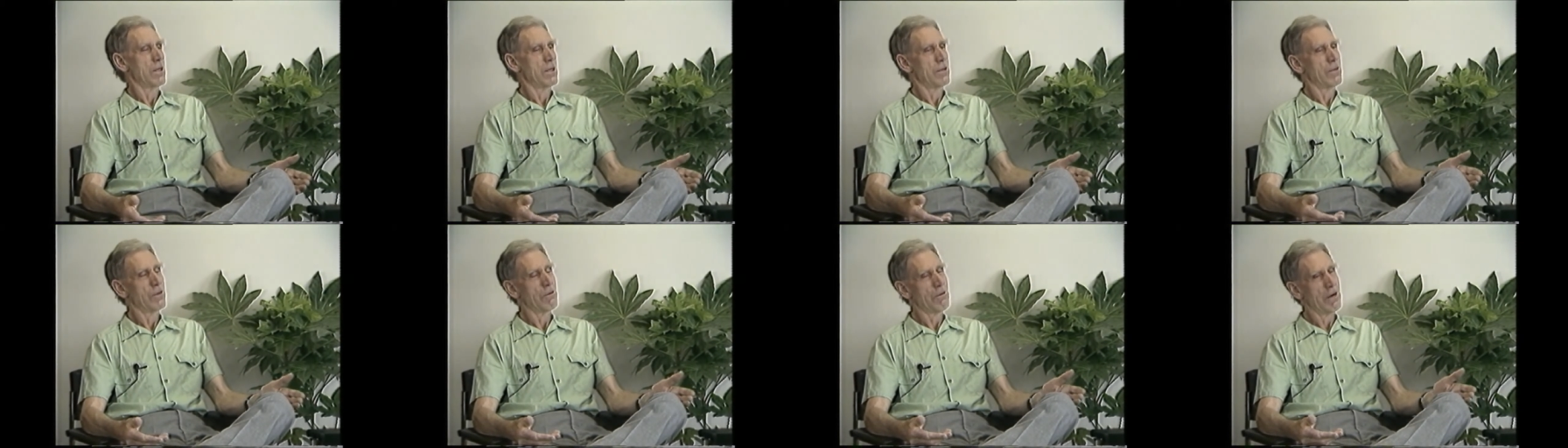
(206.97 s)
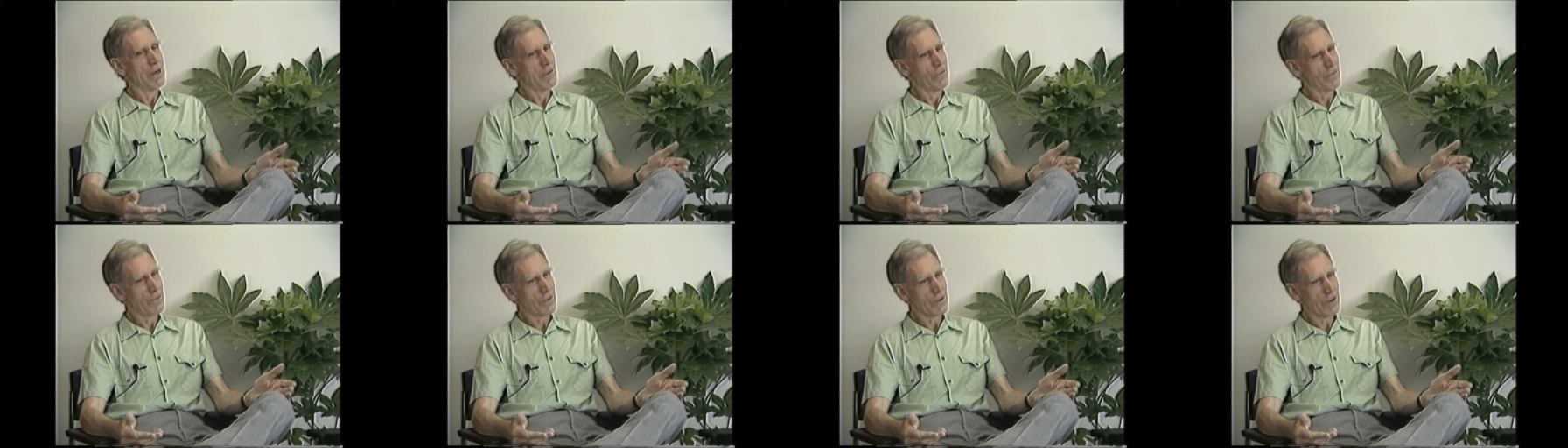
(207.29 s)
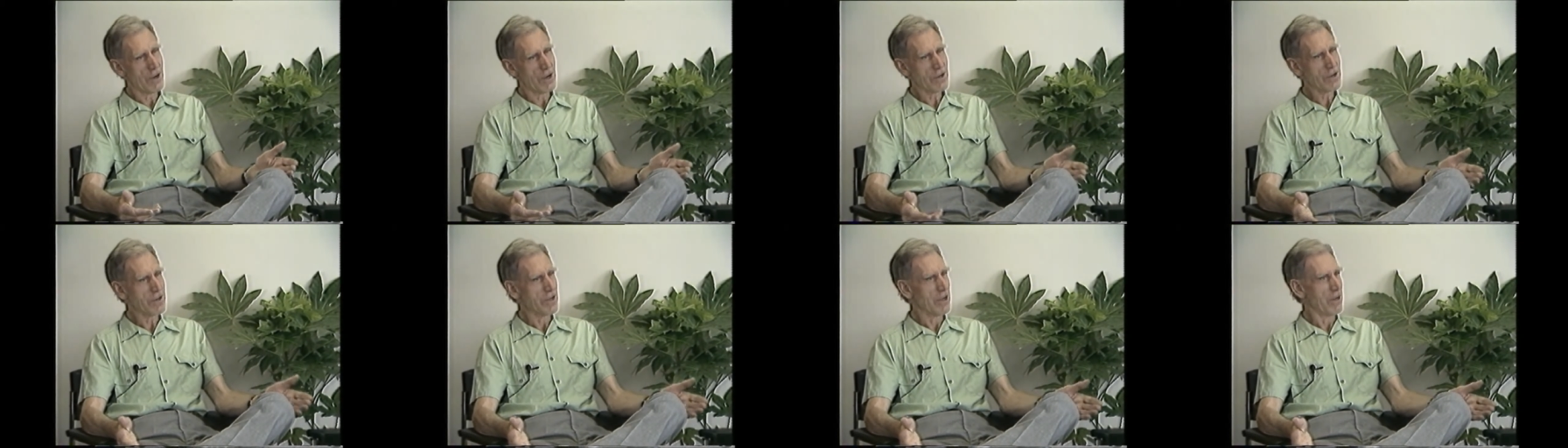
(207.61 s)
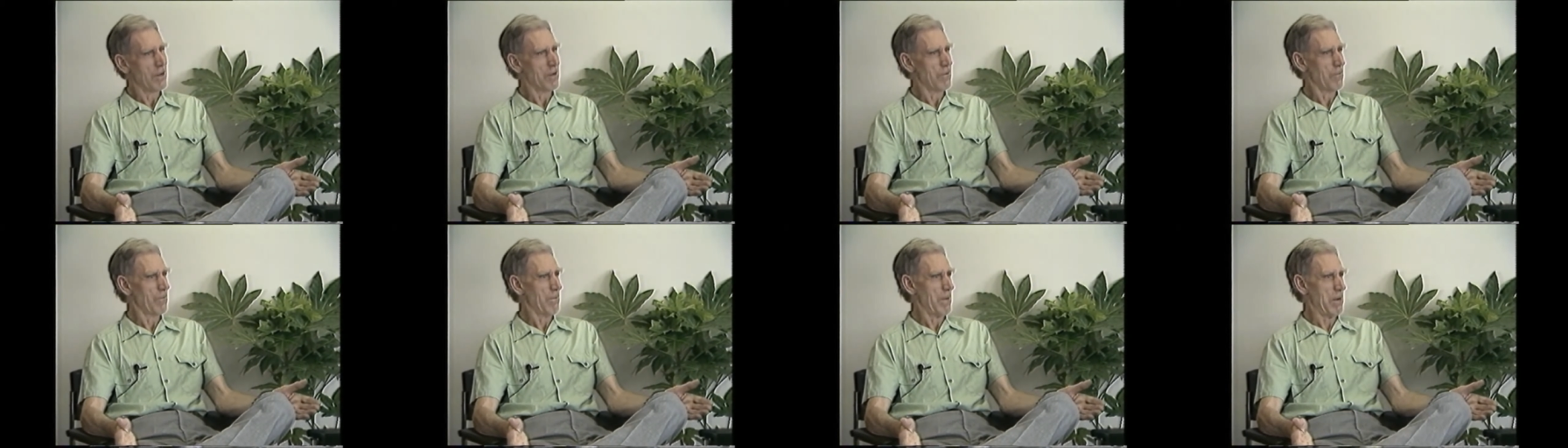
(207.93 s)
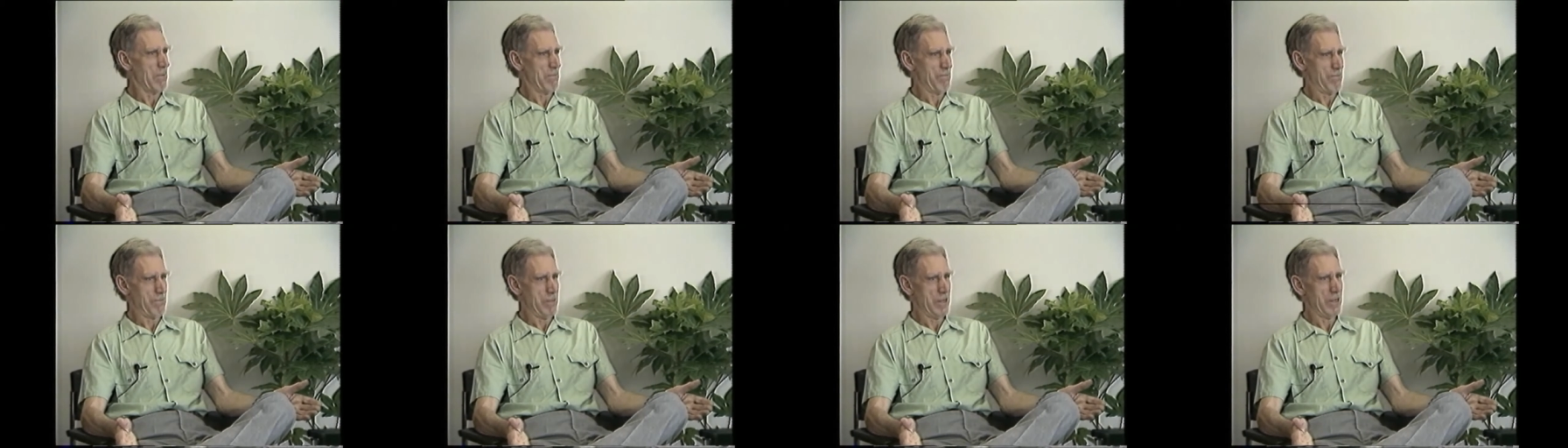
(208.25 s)
though I've forgotten a lot about
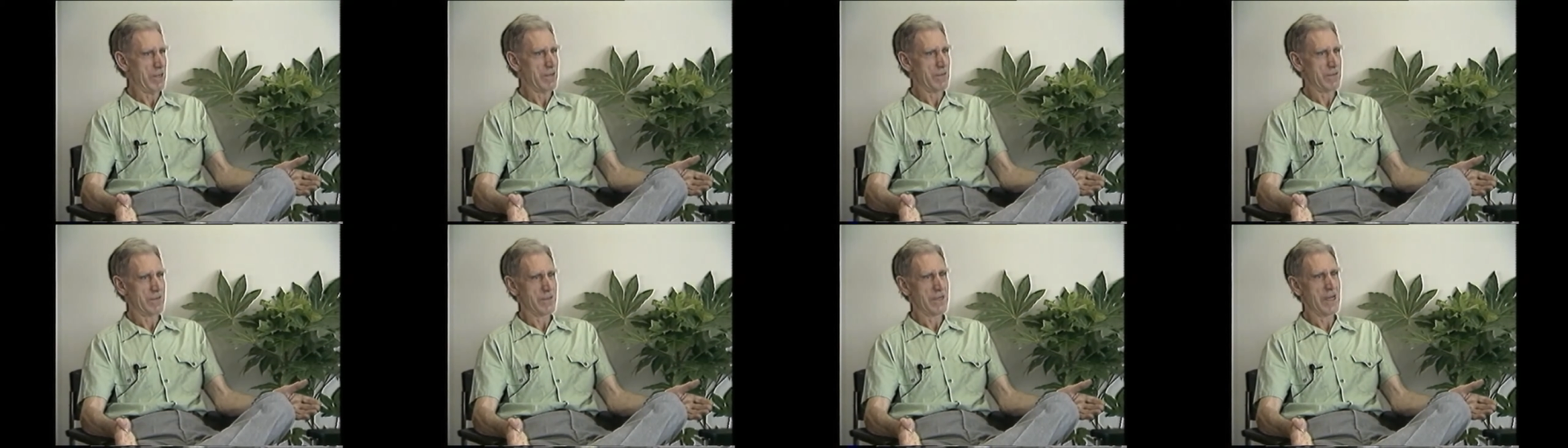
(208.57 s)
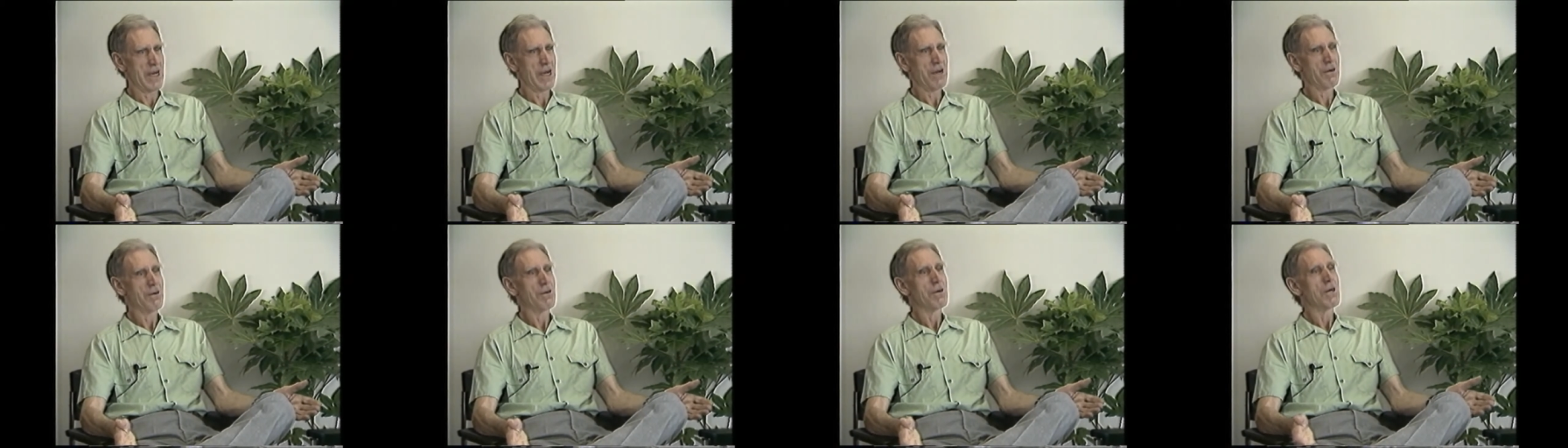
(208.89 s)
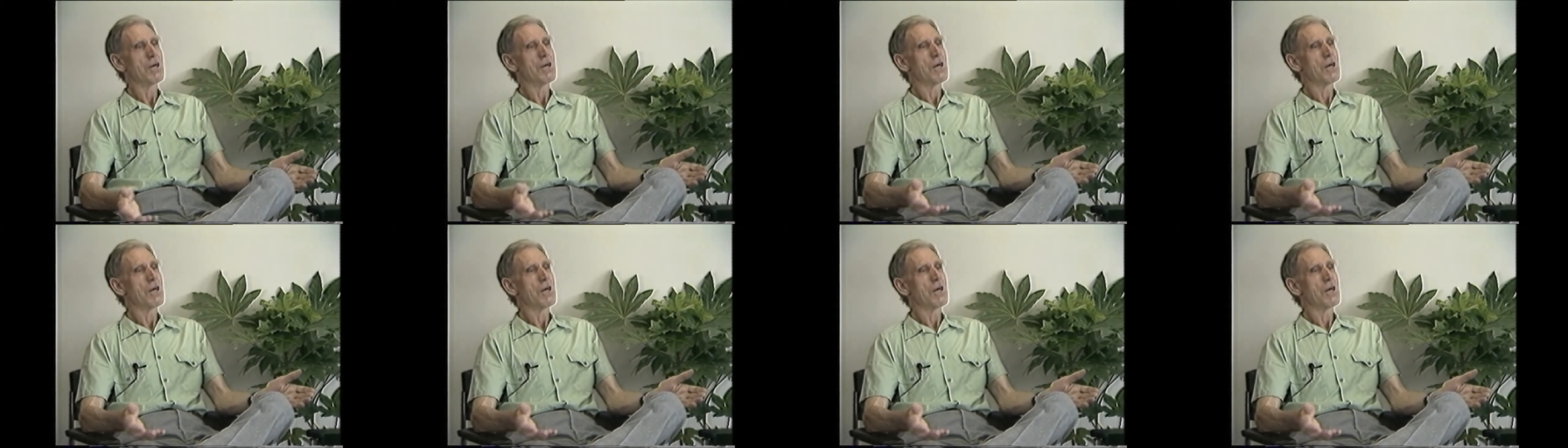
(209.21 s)
birds now.